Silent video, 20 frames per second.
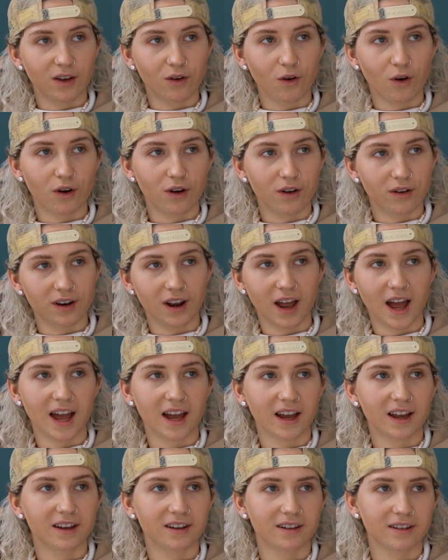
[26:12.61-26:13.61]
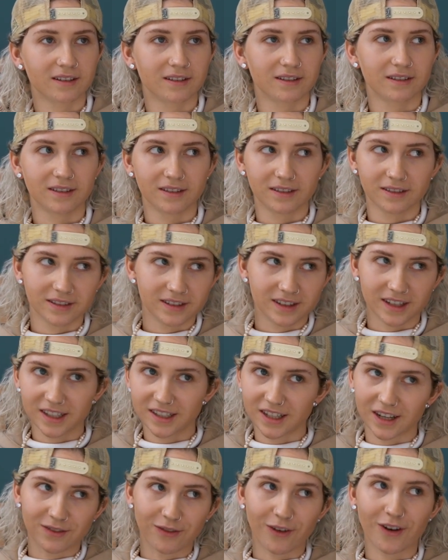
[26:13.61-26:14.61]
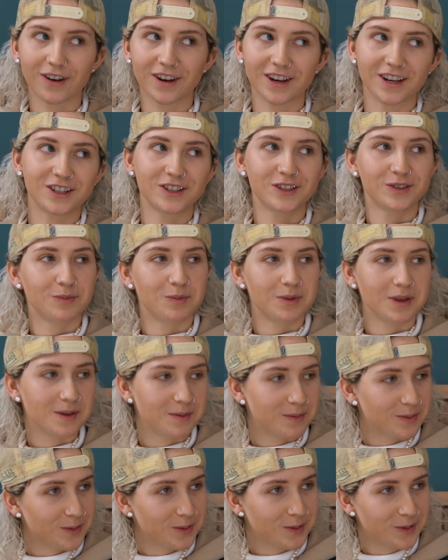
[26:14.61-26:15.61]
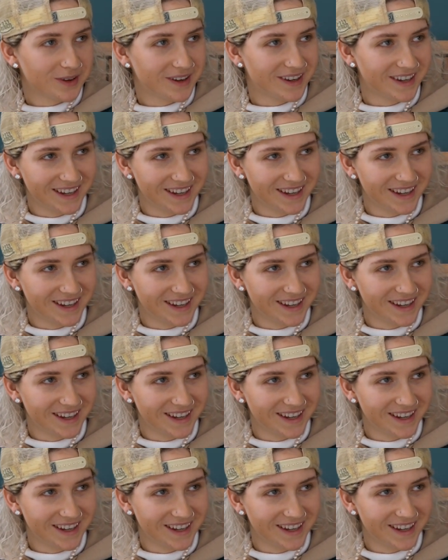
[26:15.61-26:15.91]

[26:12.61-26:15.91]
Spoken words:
got like disadvantaged people